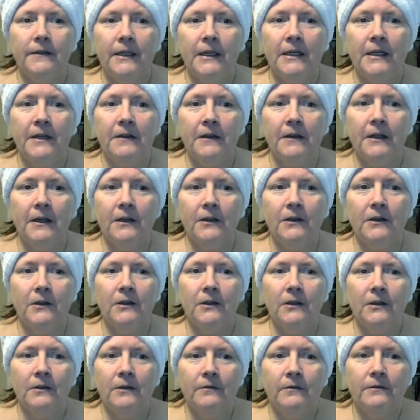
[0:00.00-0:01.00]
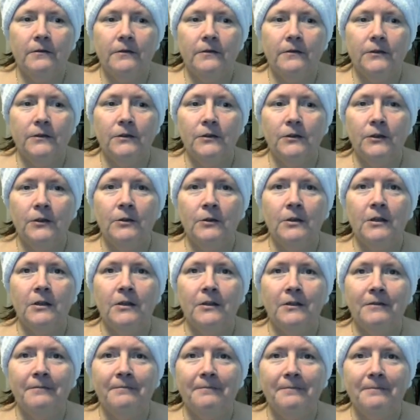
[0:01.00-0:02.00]
anything I can do
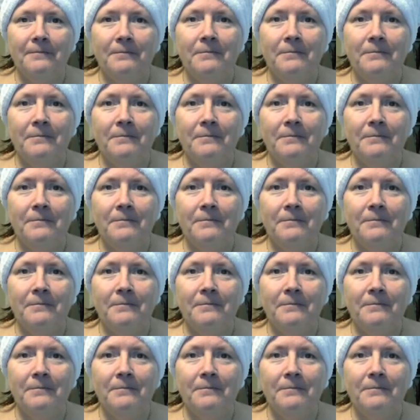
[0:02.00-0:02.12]
to